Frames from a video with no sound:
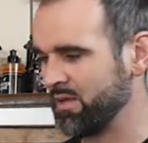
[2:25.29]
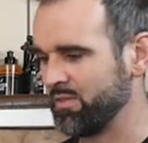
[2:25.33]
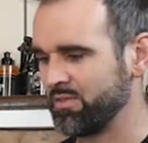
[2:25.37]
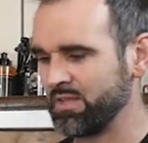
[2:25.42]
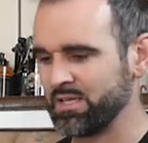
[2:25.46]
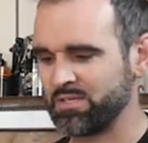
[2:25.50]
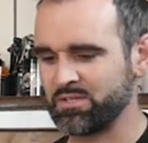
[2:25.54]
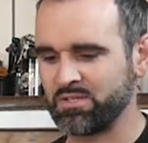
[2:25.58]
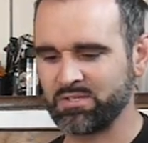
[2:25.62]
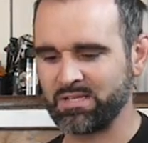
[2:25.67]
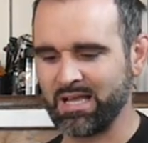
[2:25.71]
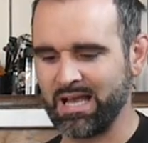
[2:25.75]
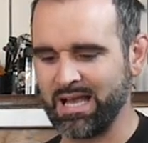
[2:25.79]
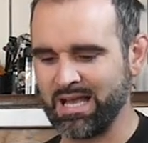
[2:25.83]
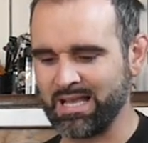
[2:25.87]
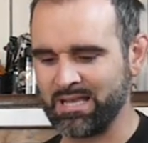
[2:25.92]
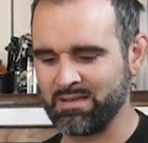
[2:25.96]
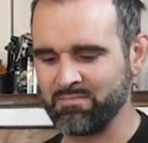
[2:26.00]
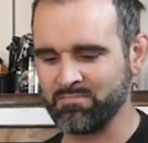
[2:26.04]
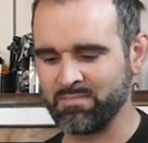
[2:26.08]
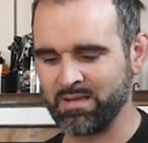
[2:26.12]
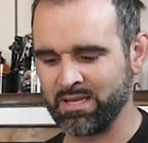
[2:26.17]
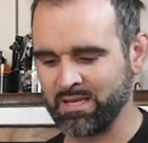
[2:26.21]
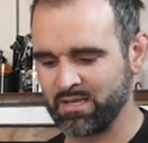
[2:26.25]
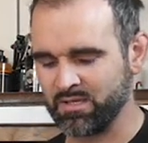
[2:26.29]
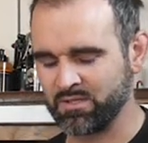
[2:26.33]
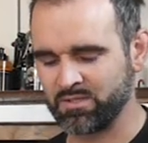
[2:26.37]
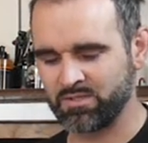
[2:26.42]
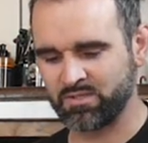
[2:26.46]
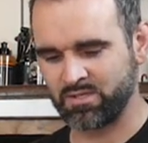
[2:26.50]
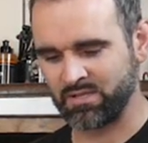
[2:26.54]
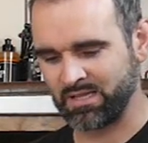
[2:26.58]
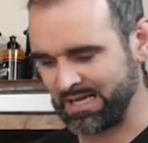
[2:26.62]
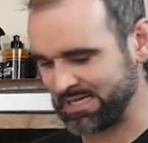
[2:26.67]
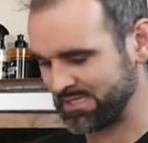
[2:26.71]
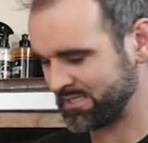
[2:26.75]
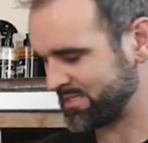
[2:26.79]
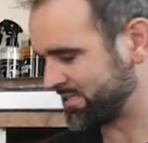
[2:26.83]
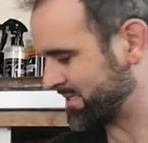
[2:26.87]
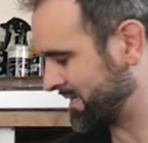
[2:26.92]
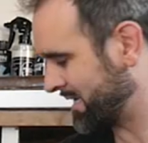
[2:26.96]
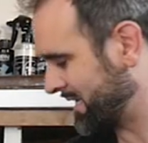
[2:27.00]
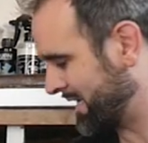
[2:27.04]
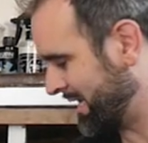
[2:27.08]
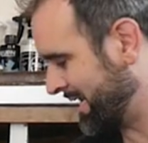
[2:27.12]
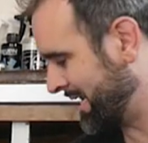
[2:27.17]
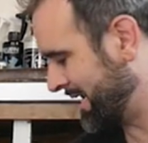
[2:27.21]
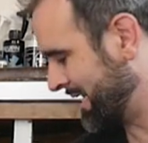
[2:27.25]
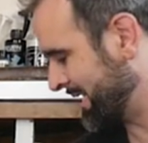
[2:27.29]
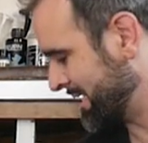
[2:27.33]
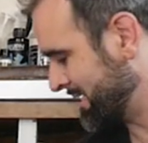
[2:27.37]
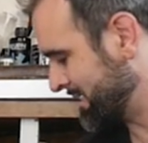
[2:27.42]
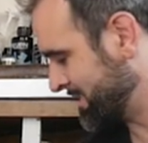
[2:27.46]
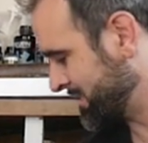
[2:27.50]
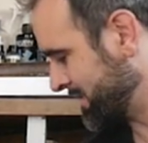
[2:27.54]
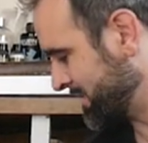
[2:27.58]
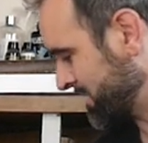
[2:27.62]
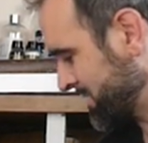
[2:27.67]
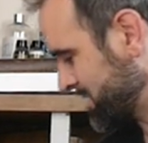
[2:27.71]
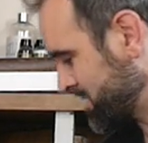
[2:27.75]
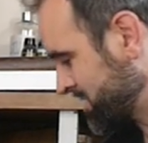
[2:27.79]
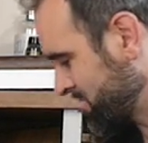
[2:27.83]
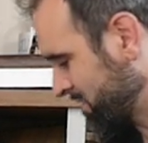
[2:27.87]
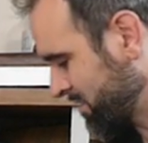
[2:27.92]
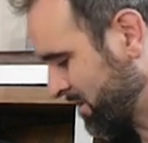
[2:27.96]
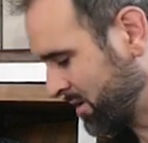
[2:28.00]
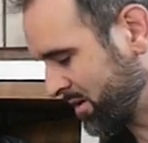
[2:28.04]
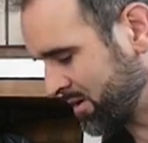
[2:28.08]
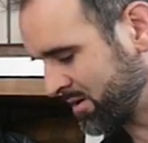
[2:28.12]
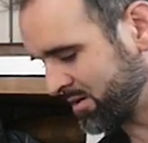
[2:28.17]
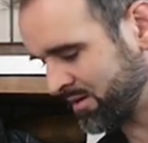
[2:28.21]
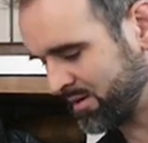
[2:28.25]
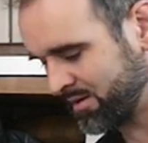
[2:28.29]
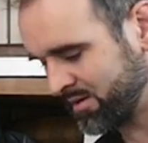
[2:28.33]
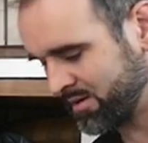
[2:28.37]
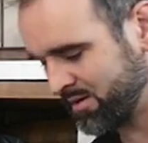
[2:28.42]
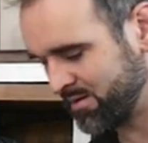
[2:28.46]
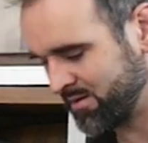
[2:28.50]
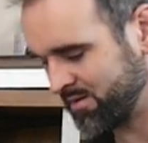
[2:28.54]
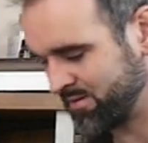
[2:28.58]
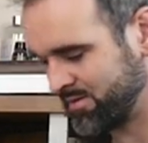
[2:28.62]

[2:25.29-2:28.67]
This is 8 meters, so that's ideal. It's also got a